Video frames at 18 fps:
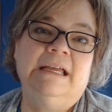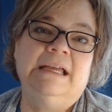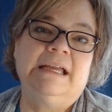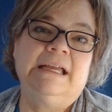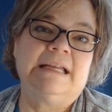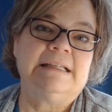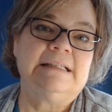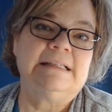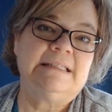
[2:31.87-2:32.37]

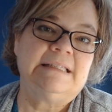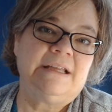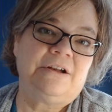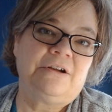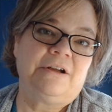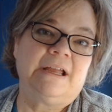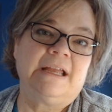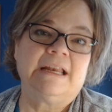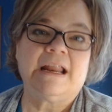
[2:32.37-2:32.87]

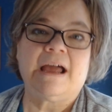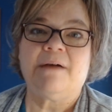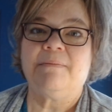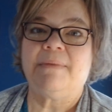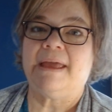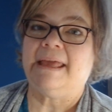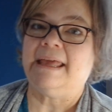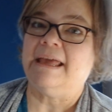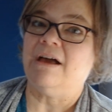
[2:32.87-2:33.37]
considering not
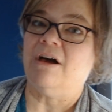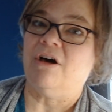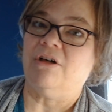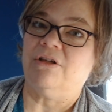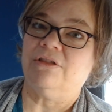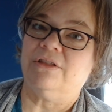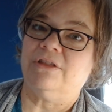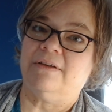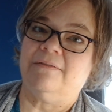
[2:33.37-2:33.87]
making
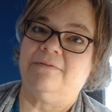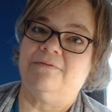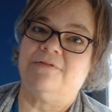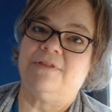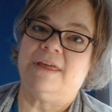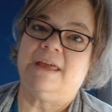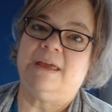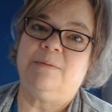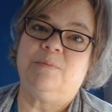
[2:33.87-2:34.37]
all
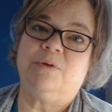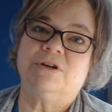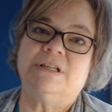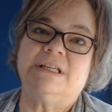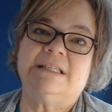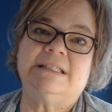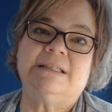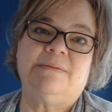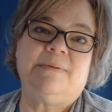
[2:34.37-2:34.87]
the
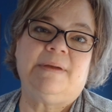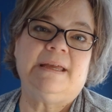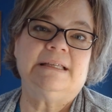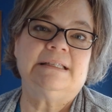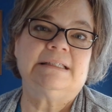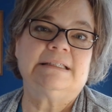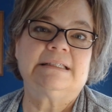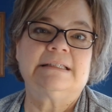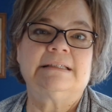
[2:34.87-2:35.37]

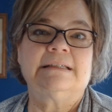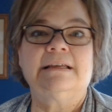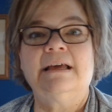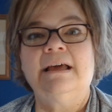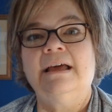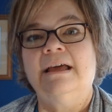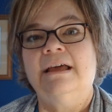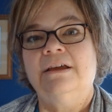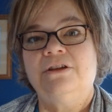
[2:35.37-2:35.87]
participants
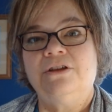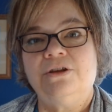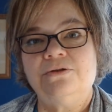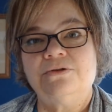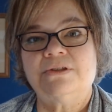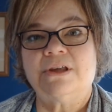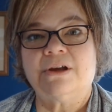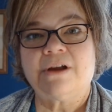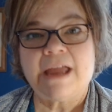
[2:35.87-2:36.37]

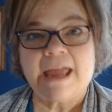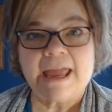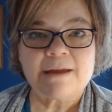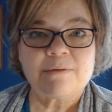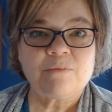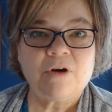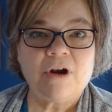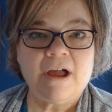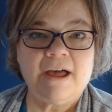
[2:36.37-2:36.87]
use their
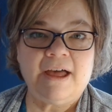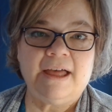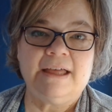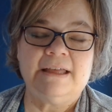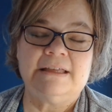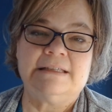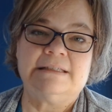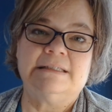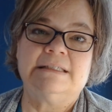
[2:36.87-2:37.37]
camera,
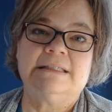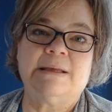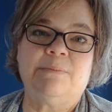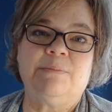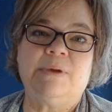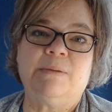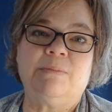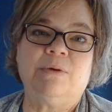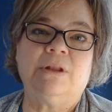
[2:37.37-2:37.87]
and some
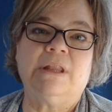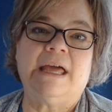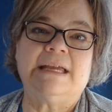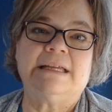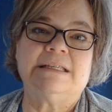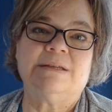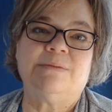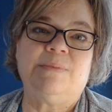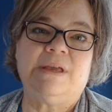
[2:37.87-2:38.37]
people
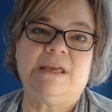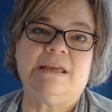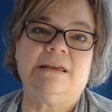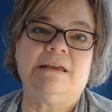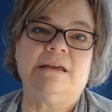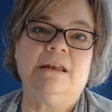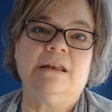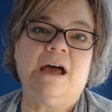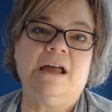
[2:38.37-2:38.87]
like to be
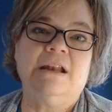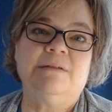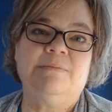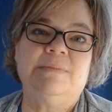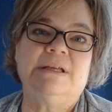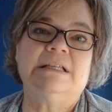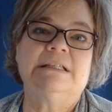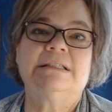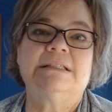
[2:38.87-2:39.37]

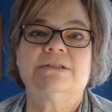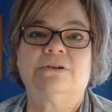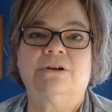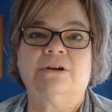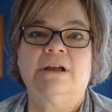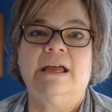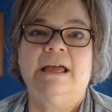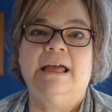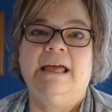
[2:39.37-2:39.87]
anonymous,
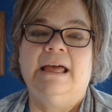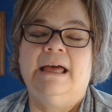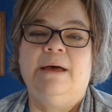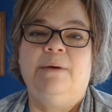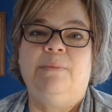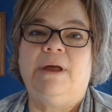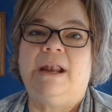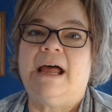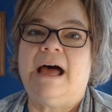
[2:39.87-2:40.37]

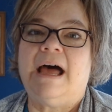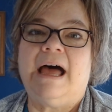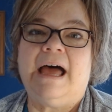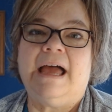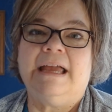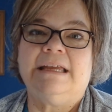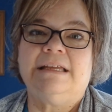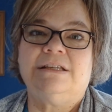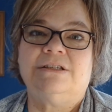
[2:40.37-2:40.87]
but
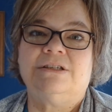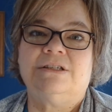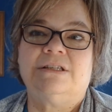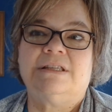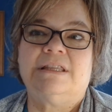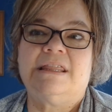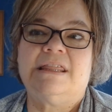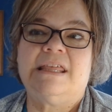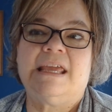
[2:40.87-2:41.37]
I
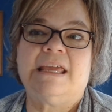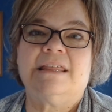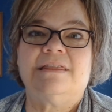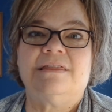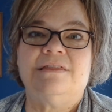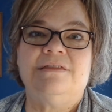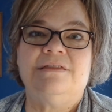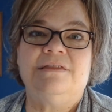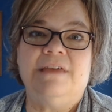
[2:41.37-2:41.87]
think,
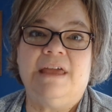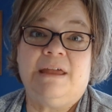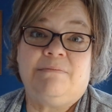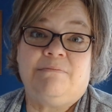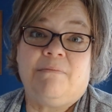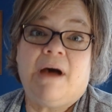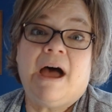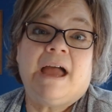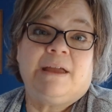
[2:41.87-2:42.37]

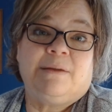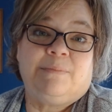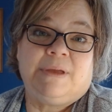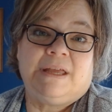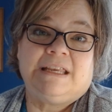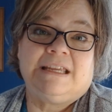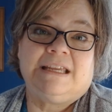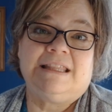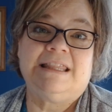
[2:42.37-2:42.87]
in my
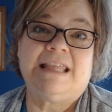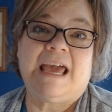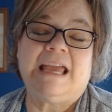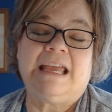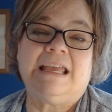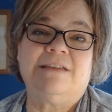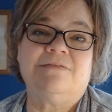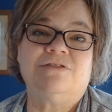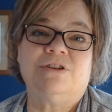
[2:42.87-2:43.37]
opinion, that
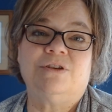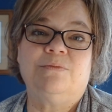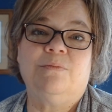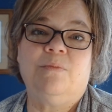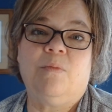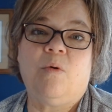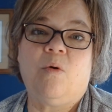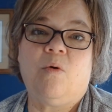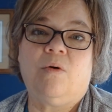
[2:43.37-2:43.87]
gives you
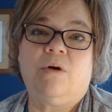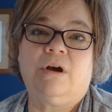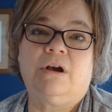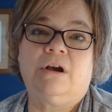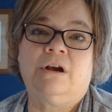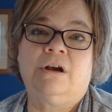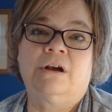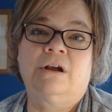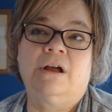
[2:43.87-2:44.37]

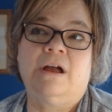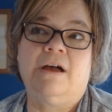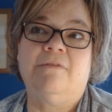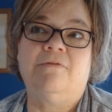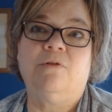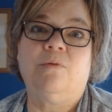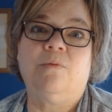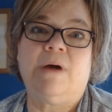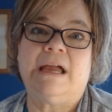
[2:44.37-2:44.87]
more of
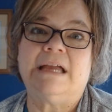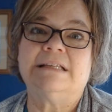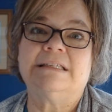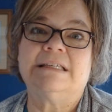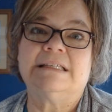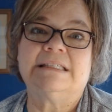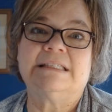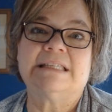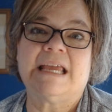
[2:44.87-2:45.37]
a way
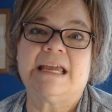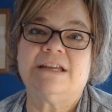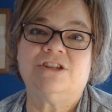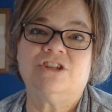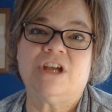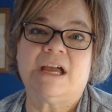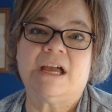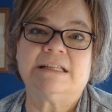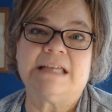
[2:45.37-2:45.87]
to stay
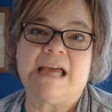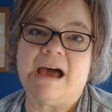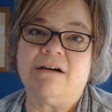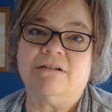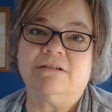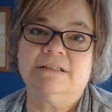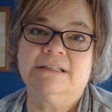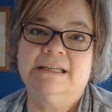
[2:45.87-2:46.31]
checked out.